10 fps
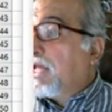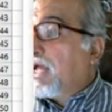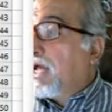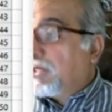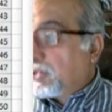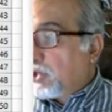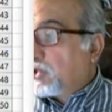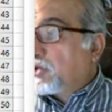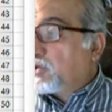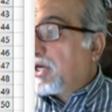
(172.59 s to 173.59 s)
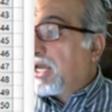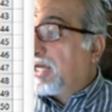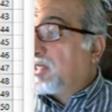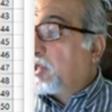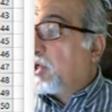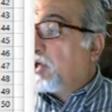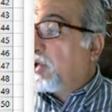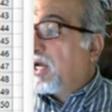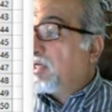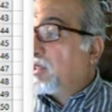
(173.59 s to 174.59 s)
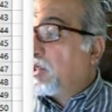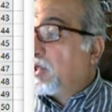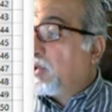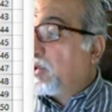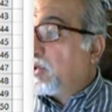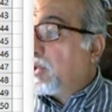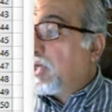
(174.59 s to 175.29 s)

I'll show you. Don't worry. I'll show you.